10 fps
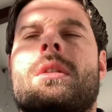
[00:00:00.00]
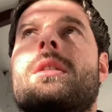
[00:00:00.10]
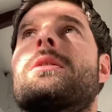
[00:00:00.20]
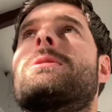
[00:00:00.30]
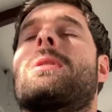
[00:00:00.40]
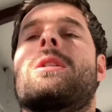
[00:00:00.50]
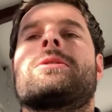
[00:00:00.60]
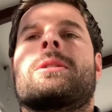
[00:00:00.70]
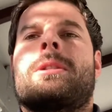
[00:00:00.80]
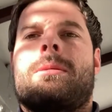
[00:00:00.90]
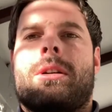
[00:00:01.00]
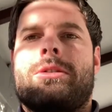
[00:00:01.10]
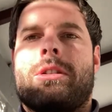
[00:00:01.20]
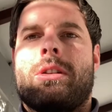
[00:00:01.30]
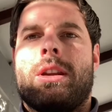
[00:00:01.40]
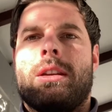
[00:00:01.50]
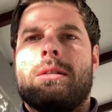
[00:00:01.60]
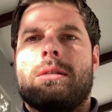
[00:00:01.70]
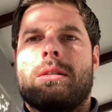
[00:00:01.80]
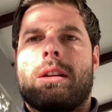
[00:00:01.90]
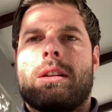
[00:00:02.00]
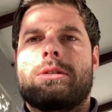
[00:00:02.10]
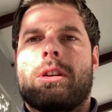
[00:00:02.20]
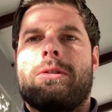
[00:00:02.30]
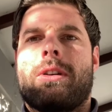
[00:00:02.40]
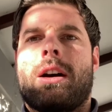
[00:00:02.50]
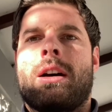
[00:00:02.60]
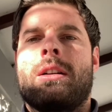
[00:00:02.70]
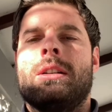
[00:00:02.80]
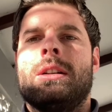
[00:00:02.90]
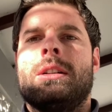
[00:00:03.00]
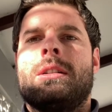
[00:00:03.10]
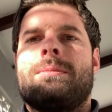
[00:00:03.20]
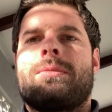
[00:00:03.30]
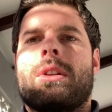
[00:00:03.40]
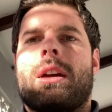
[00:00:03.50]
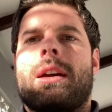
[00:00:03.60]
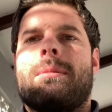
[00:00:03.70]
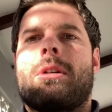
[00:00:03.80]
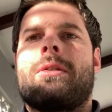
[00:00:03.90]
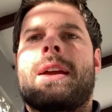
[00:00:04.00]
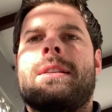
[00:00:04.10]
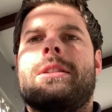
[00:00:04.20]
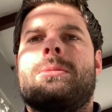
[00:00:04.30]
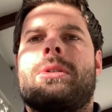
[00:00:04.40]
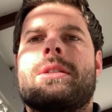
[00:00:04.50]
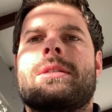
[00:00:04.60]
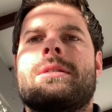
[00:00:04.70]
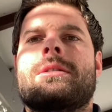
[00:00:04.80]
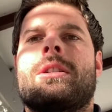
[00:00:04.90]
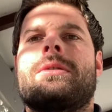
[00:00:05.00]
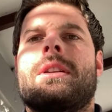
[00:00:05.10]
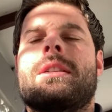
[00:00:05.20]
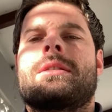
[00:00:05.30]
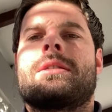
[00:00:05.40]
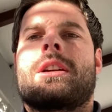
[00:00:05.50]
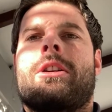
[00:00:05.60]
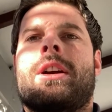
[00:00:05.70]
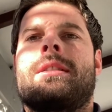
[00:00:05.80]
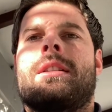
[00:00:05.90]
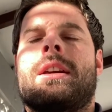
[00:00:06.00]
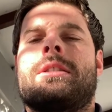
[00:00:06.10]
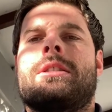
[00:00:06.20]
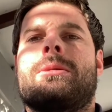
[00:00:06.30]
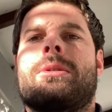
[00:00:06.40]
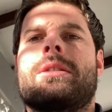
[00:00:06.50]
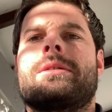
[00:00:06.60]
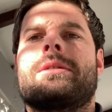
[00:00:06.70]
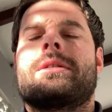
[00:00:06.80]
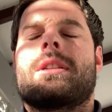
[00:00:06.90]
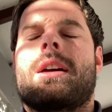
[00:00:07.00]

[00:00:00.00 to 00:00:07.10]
just posting about my journey so far of antidepressants, of SSRI and antidepressants.